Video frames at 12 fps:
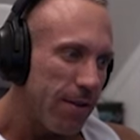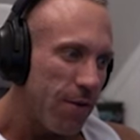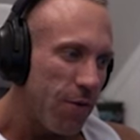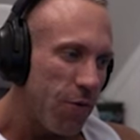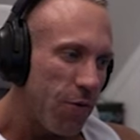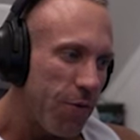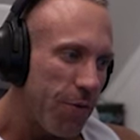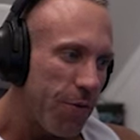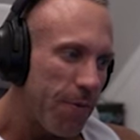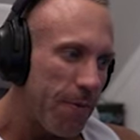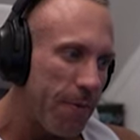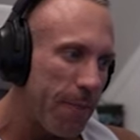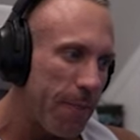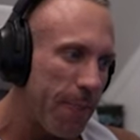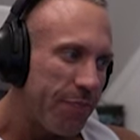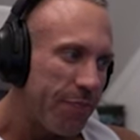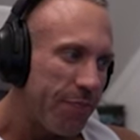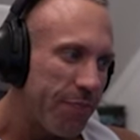
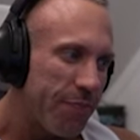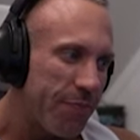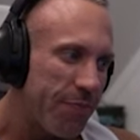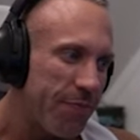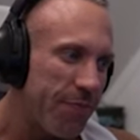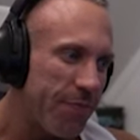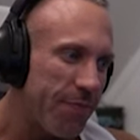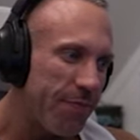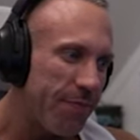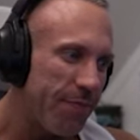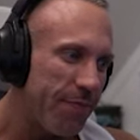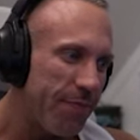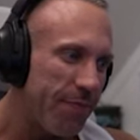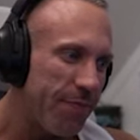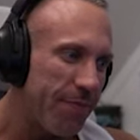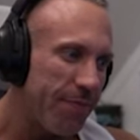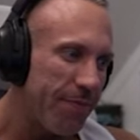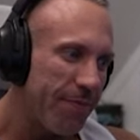
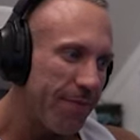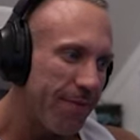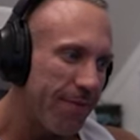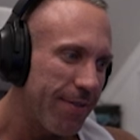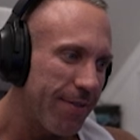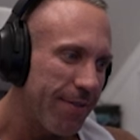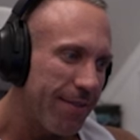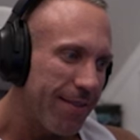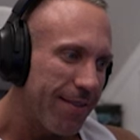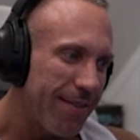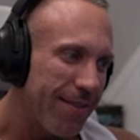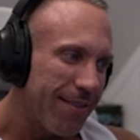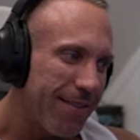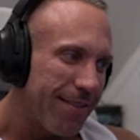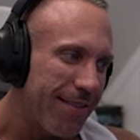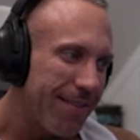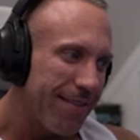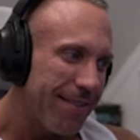
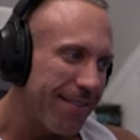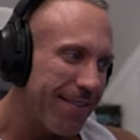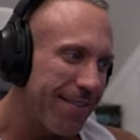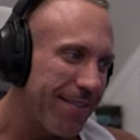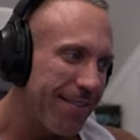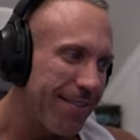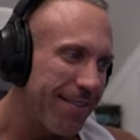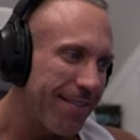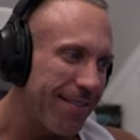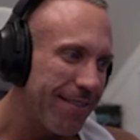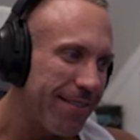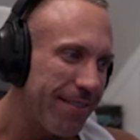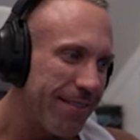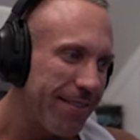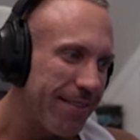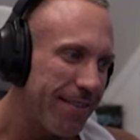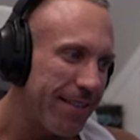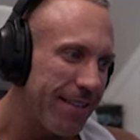
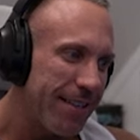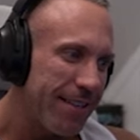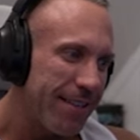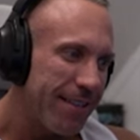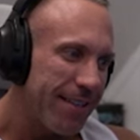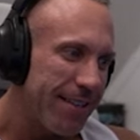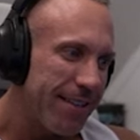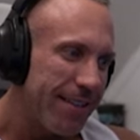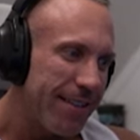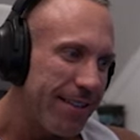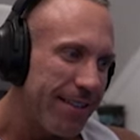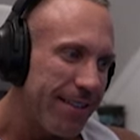This person isn't speaking.